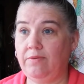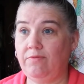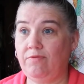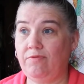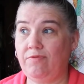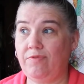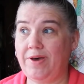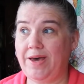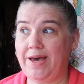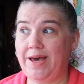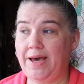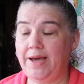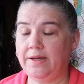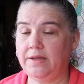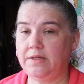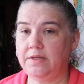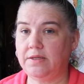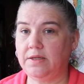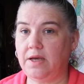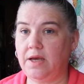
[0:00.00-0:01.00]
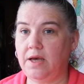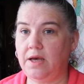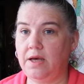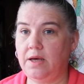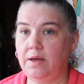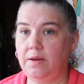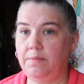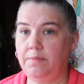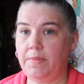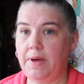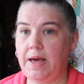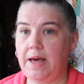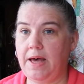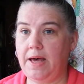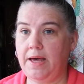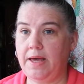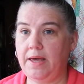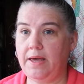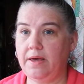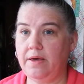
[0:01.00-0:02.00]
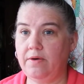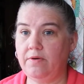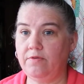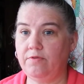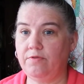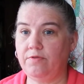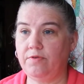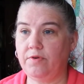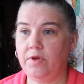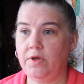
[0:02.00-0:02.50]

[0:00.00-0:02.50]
In fact, um, I have